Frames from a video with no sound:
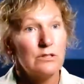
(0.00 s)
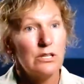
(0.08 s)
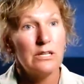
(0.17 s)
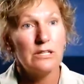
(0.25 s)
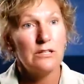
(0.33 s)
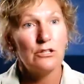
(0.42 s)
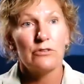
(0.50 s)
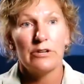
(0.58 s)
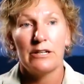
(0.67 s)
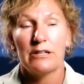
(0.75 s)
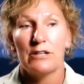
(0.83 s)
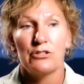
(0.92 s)
you can integrate
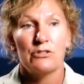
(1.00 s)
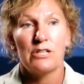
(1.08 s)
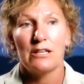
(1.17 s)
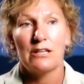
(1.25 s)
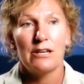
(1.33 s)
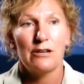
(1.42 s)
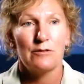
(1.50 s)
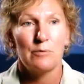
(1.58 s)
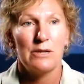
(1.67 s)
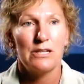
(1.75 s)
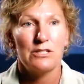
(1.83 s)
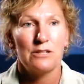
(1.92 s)
it as you're taking care of the
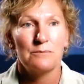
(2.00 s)
patient.